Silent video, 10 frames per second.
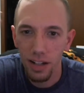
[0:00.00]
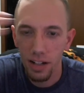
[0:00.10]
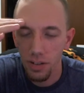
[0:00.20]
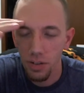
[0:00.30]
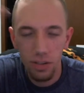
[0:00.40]

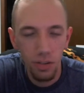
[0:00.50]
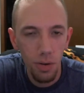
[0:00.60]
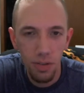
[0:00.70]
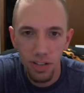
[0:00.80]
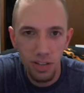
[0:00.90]
and you can
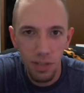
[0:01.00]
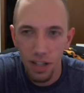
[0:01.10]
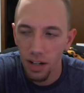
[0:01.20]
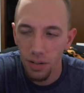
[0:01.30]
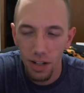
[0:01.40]
throw things at
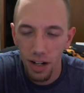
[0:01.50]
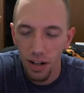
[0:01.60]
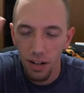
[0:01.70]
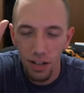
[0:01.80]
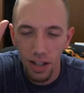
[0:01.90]
me, I don't
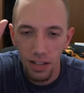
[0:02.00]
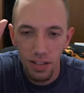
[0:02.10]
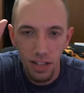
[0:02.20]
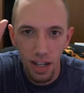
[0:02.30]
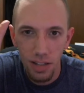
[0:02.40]
care, okay, in
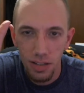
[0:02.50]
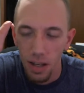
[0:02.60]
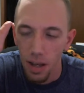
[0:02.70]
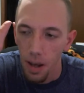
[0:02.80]
this case,